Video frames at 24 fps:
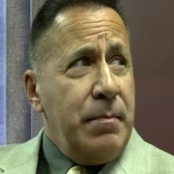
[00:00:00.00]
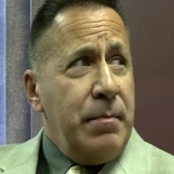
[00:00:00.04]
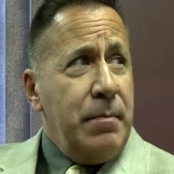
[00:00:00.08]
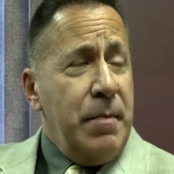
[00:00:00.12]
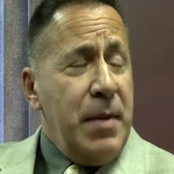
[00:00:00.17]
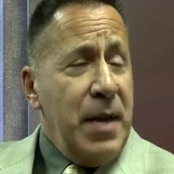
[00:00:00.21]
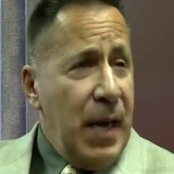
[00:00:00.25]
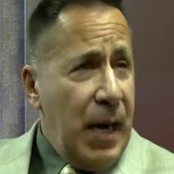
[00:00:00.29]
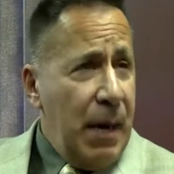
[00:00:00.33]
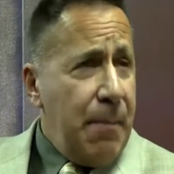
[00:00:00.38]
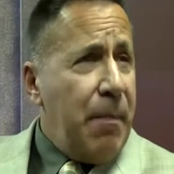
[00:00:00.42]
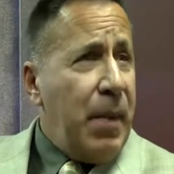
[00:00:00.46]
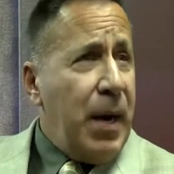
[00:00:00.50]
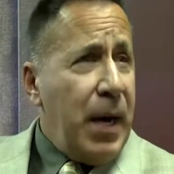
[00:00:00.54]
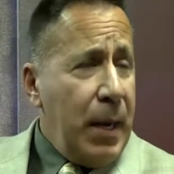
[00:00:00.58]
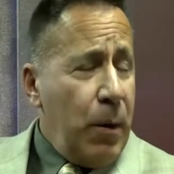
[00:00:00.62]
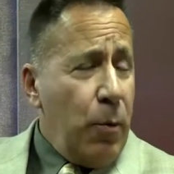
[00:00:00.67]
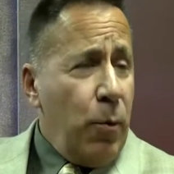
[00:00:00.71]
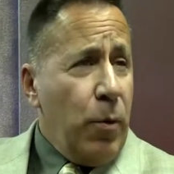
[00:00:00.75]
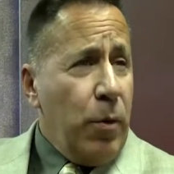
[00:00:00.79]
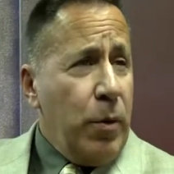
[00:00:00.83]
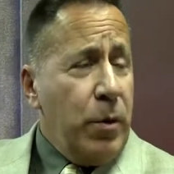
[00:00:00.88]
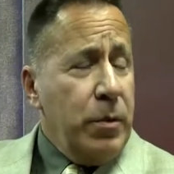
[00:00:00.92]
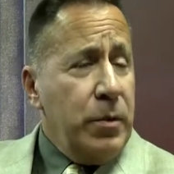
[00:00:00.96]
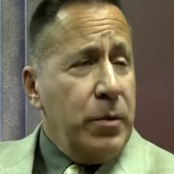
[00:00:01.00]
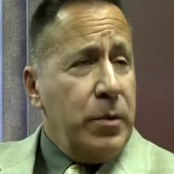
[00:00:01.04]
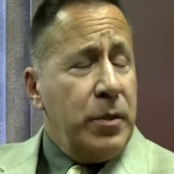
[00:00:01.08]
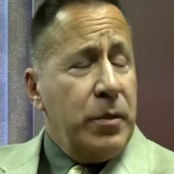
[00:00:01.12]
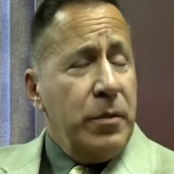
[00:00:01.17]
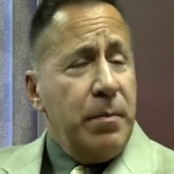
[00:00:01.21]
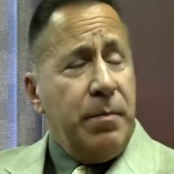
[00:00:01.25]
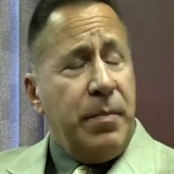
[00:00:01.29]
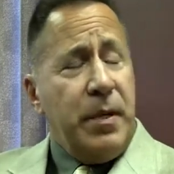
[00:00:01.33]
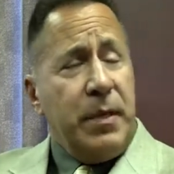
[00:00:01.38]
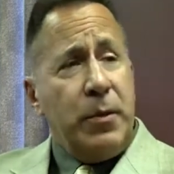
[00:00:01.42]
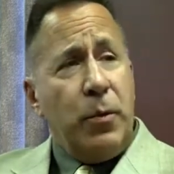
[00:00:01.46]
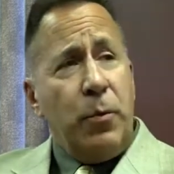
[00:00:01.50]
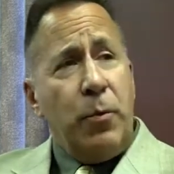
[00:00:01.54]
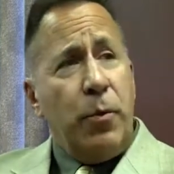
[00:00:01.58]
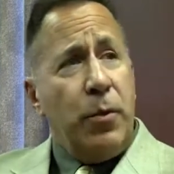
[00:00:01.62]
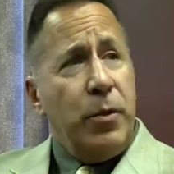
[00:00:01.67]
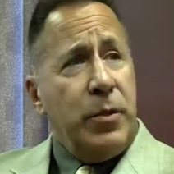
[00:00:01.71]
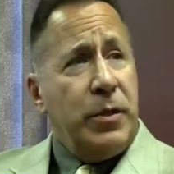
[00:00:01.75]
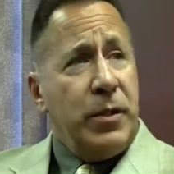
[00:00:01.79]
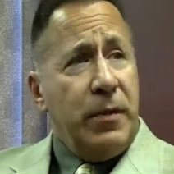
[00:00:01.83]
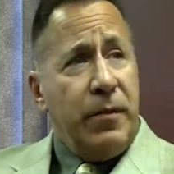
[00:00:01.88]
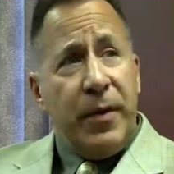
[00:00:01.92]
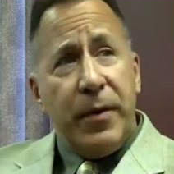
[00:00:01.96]
not my words, but the
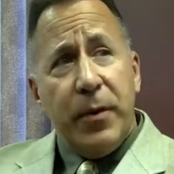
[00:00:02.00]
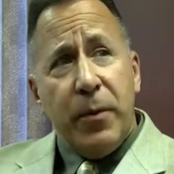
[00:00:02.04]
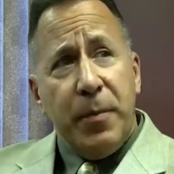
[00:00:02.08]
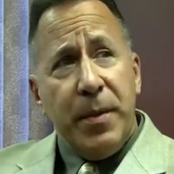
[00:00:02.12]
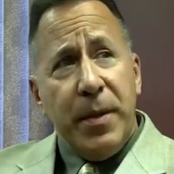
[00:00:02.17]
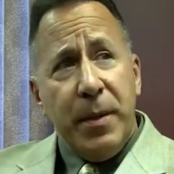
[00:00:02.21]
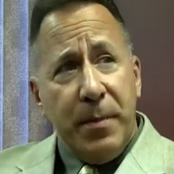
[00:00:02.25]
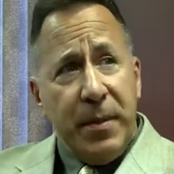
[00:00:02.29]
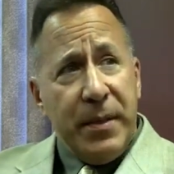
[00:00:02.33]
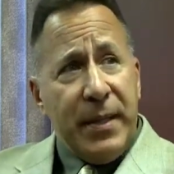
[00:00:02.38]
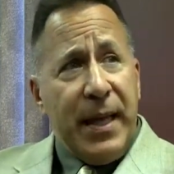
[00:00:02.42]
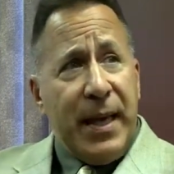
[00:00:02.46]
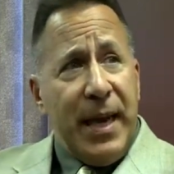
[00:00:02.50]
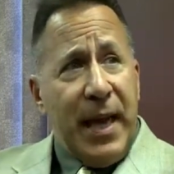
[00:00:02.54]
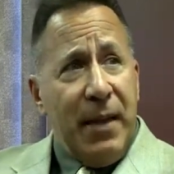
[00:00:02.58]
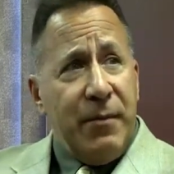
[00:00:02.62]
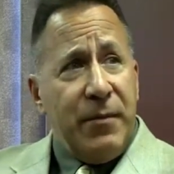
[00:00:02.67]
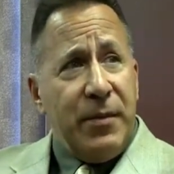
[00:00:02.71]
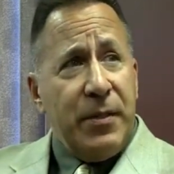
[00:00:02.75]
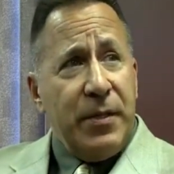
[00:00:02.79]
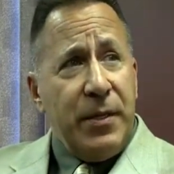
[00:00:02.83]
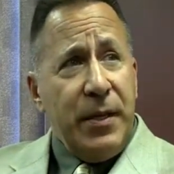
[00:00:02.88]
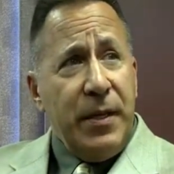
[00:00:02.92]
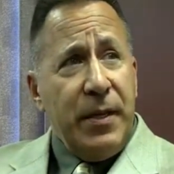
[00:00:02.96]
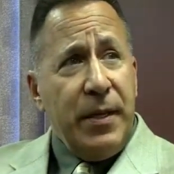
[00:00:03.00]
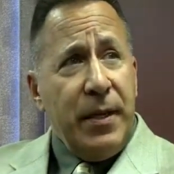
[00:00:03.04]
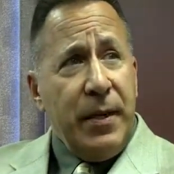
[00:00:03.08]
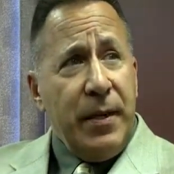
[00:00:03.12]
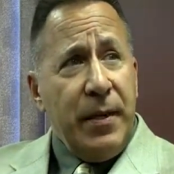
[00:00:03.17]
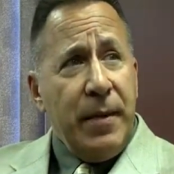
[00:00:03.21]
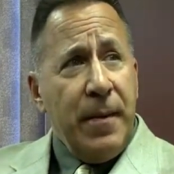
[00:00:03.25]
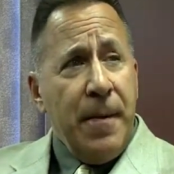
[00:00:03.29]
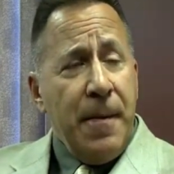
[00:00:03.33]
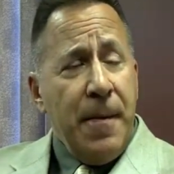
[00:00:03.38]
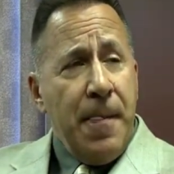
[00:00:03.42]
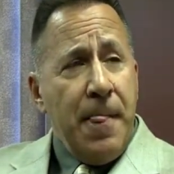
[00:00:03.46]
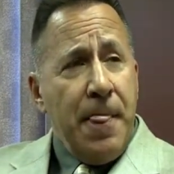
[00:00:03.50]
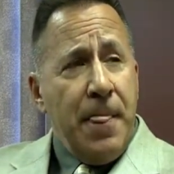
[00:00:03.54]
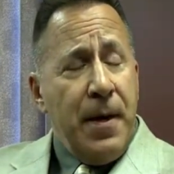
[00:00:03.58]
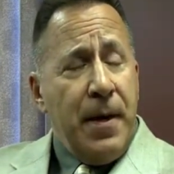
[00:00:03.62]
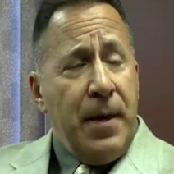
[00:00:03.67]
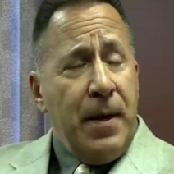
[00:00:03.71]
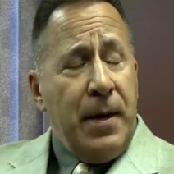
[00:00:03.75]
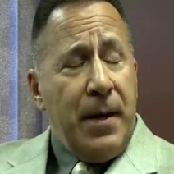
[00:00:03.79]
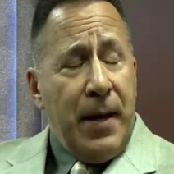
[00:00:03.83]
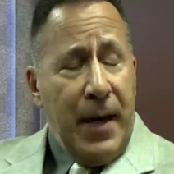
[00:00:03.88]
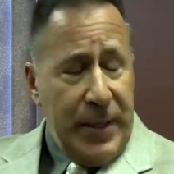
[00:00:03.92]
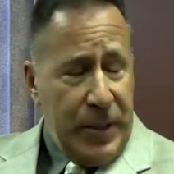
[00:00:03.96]
words of other people that have seen it.
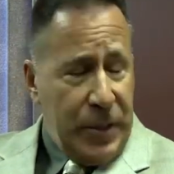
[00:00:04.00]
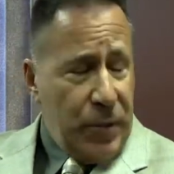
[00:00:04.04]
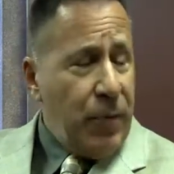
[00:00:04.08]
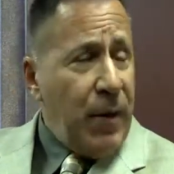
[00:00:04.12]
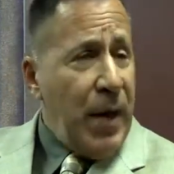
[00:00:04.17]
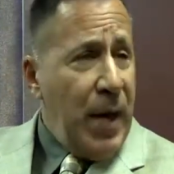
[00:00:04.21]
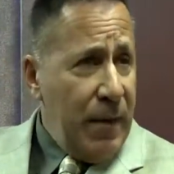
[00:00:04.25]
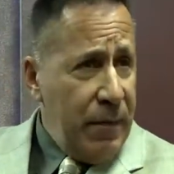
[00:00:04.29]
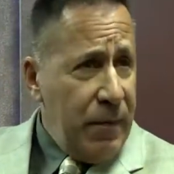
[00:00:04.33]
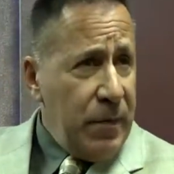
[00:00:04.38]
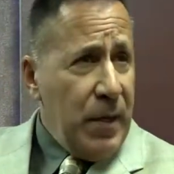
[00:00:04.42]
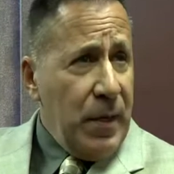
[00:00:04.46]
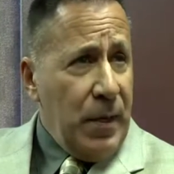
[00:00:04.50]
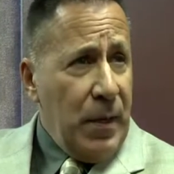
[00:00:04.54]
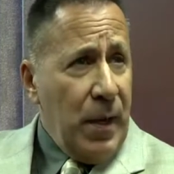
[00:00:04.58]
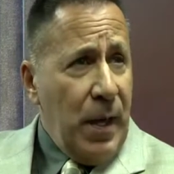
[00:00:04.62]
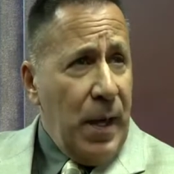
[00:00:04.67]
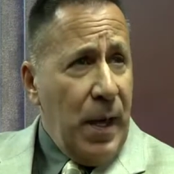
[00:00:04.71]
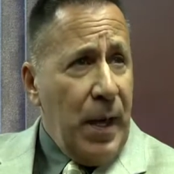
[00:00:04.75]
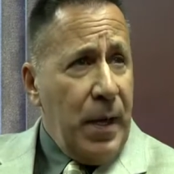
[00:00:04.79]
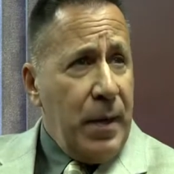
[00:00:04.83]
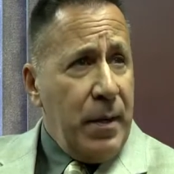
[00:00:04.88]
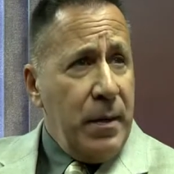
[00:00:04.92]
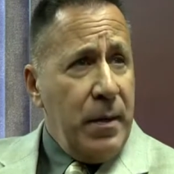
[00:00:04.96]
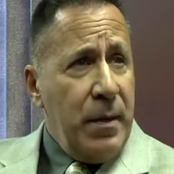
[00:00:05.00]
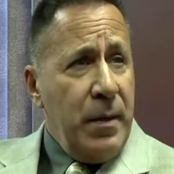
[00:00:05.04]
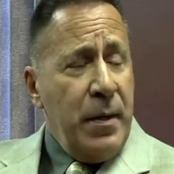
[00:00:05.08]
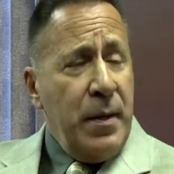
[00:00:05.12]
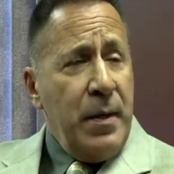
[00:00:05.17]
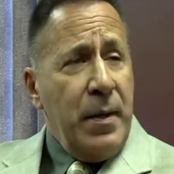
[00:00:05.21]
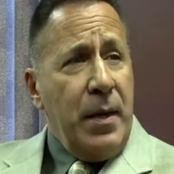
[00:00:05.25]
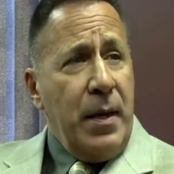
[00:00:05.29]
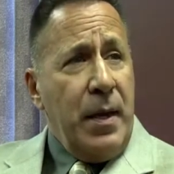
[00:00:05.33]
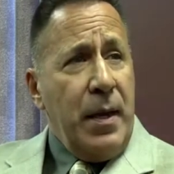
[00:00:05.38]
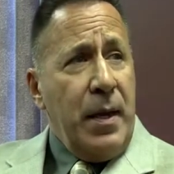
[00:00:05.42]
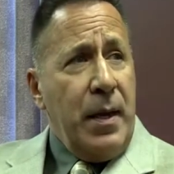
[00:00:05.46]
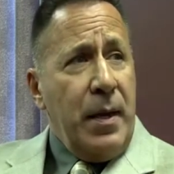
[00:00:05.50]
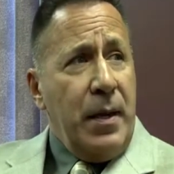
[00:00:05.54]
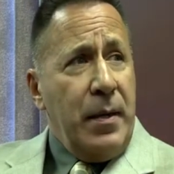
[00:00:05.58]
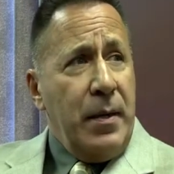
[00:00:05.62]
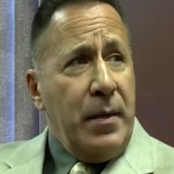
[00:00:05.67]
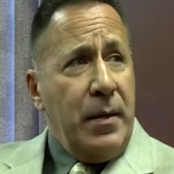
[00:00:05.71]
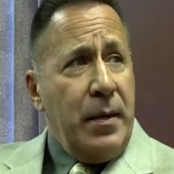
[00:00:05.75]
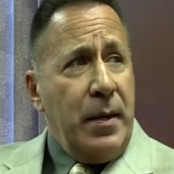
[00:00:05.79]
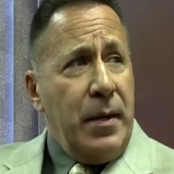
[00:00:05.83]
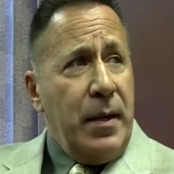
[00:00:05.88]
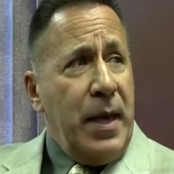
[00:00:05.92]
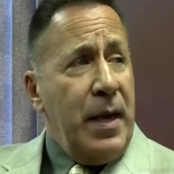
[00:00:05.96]
I travel a lot,
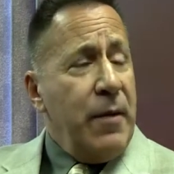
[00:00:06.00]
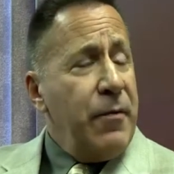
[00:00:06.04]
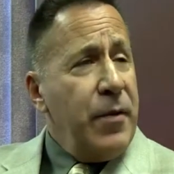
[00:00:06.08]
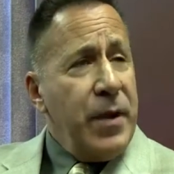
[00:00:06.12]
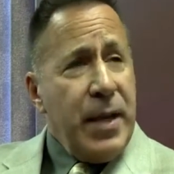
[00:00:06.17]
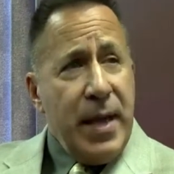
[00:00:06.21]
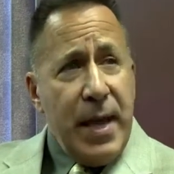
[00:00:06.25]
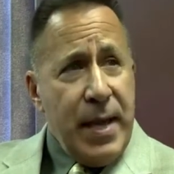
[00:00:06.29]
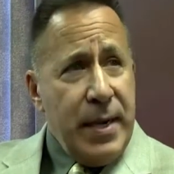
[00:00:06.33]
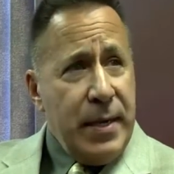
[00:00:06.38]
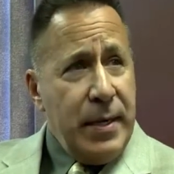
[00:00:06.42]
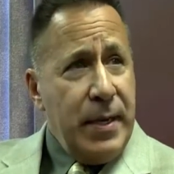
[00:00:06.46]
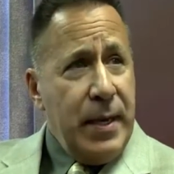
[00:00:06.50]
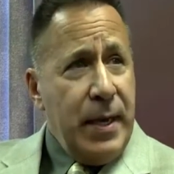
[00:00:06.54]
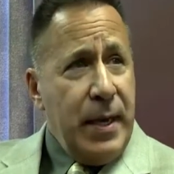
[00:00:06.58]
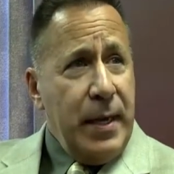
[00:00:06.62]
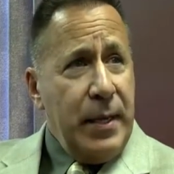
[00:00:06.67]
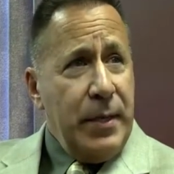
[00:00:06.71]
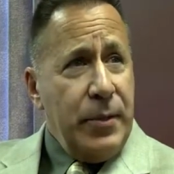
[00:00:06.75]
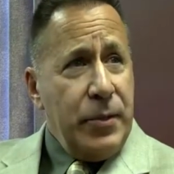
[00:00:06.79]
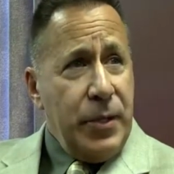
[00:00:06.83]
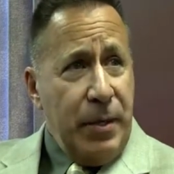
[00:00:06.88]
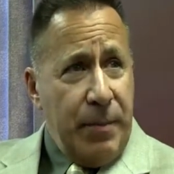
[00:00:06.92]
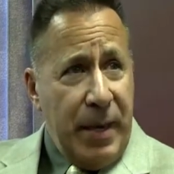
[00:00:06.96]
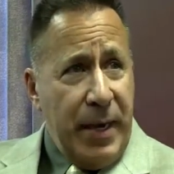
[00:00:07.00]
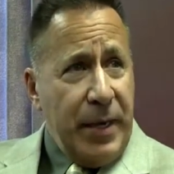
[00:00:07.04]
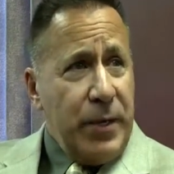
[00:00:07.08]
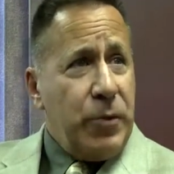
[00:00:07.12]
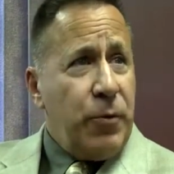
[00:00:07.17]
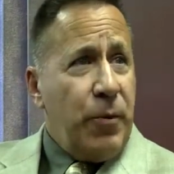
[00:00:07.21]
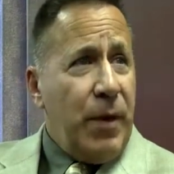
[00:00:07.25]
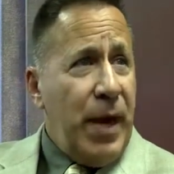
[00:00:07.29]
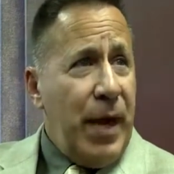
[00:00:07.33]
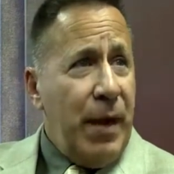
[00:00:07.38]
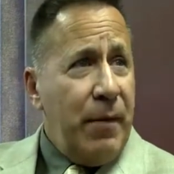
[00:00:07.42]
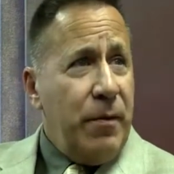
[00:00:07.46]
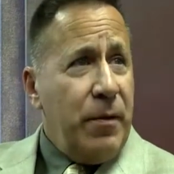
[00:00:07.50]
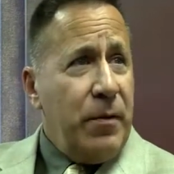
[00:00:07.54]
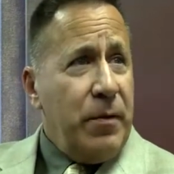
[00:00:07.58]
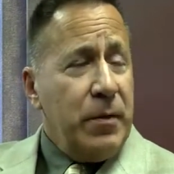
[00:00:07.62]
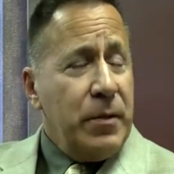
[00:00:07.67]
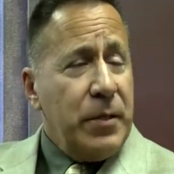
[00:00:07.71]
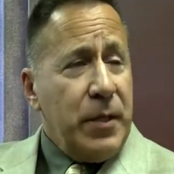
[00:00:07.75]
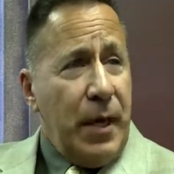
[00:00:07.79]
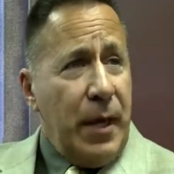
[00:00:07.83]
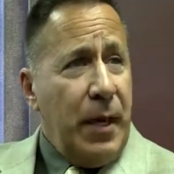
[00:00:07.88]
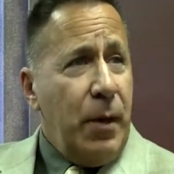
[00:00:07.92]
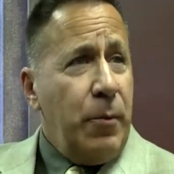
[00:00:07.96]
and every 8 days in my
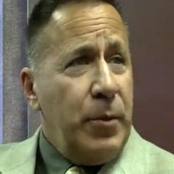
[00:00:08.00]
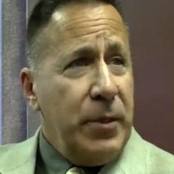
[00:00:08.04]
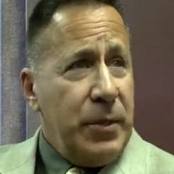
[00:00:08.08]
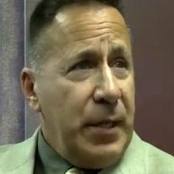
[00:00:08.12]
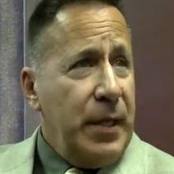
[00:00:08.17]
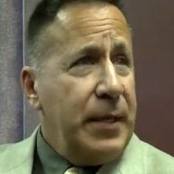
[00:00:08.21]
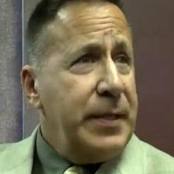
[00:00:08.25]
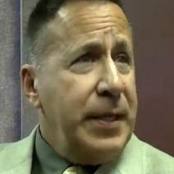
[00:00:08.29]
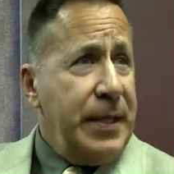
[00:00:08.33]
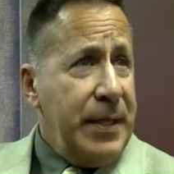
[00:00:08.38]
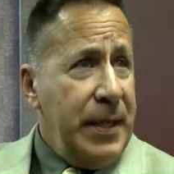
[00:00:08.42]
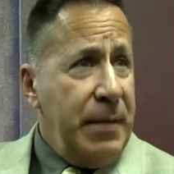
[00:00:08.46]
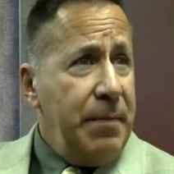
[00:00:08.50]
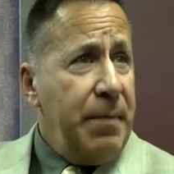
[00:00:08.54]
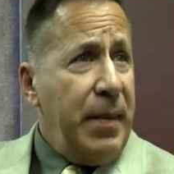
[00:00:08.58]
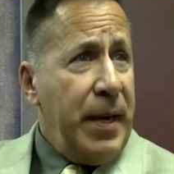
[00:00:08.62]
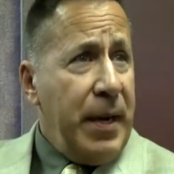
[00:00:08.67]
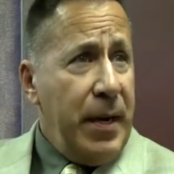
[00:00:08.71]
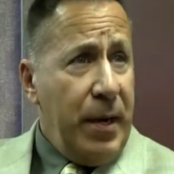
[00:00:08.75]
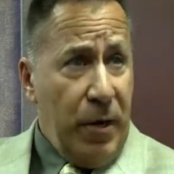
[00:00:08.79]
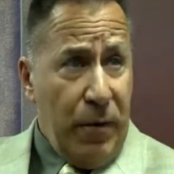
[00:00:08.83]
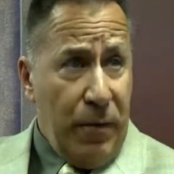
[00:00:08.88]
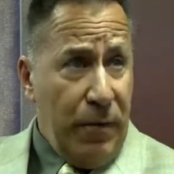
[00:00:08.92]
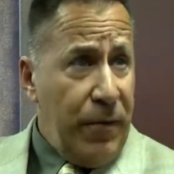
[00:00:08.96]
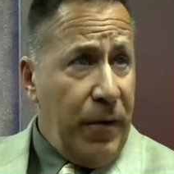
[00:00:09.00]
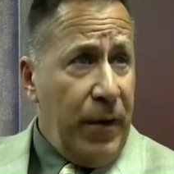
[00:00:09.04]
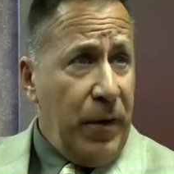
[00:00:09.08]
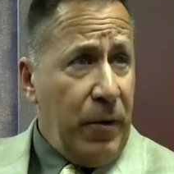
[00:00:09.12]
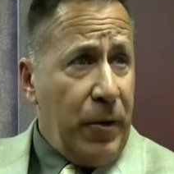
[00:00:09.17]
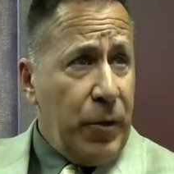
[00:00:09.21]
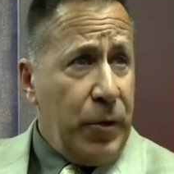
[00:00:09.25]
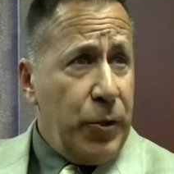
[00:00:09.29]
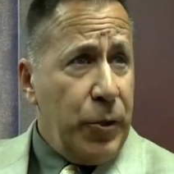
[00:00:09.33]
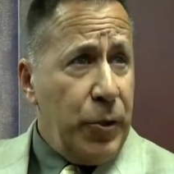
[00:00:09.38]
travels, I always like to keep my hair fairly